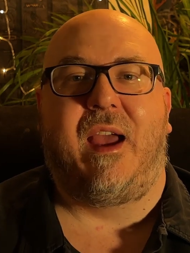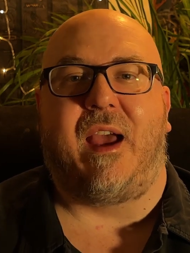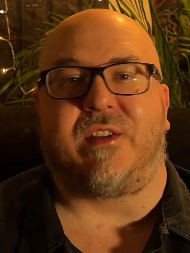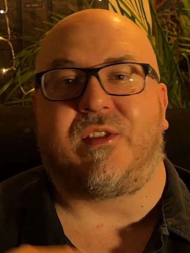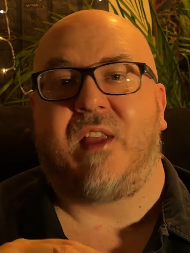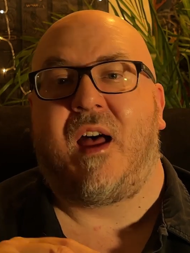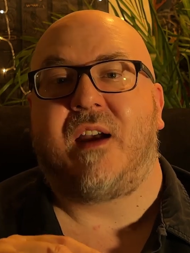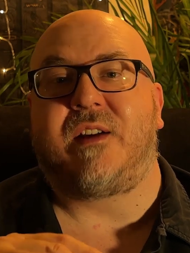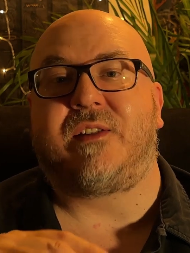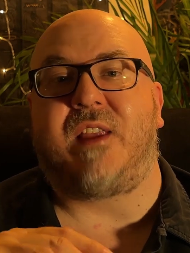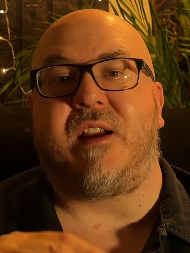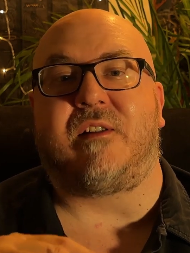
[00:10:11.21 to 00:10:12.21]
as long
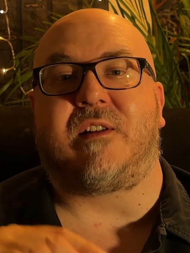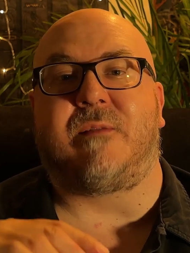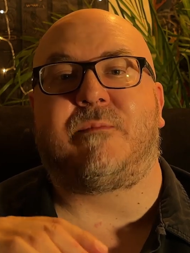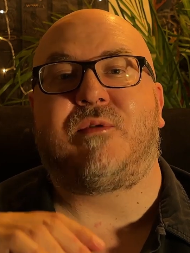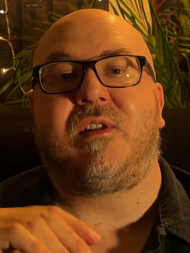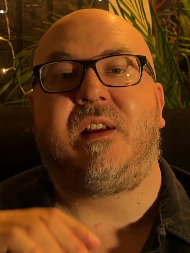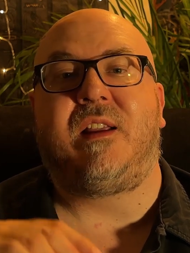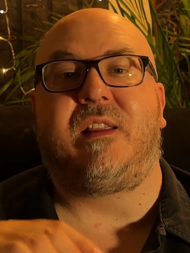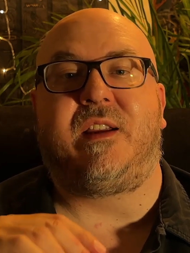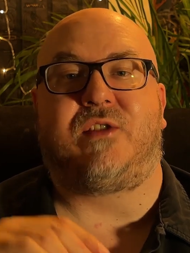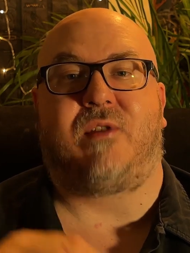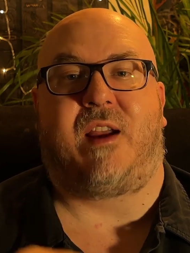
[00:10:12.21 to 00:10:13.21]
as they are
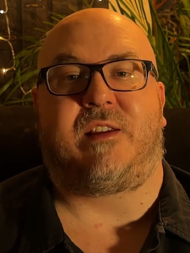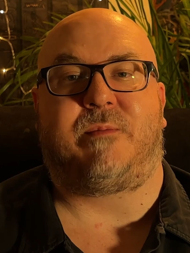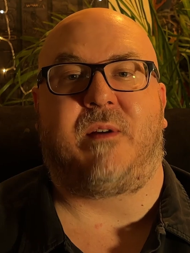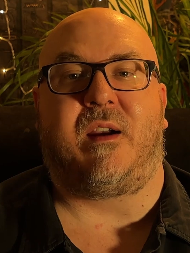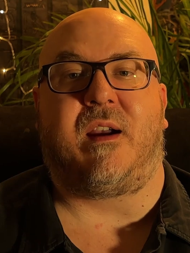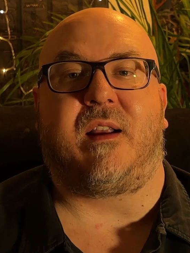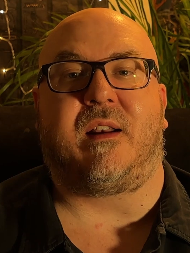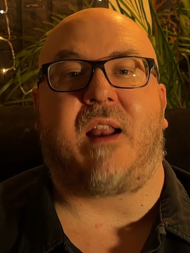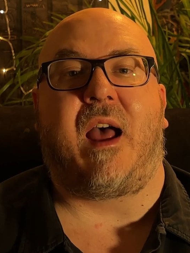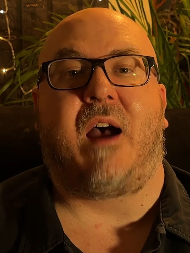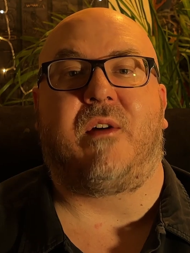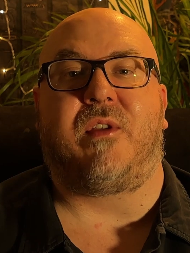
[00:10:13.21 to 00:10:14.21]
completely transparent in
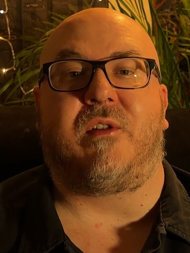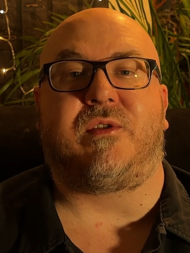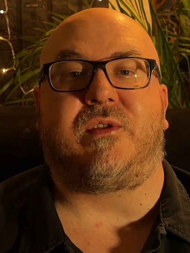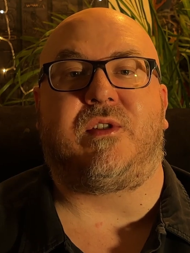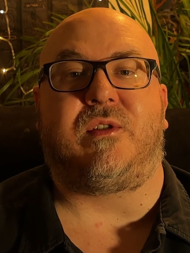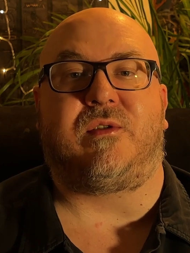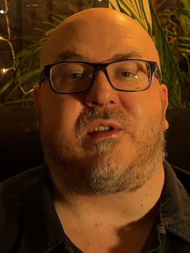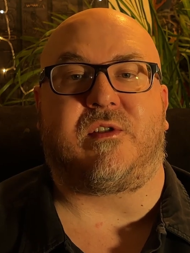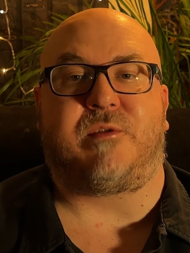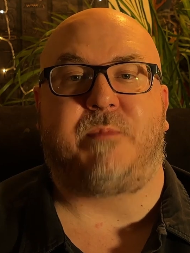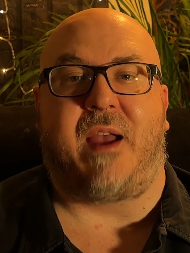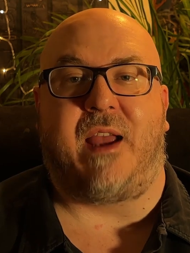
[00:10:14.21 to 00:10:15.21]
how those dues are
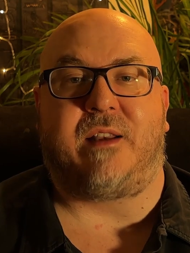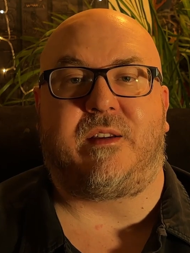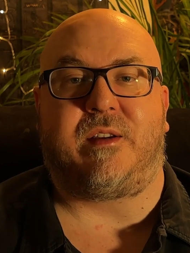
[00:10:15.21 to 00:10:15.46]
spent.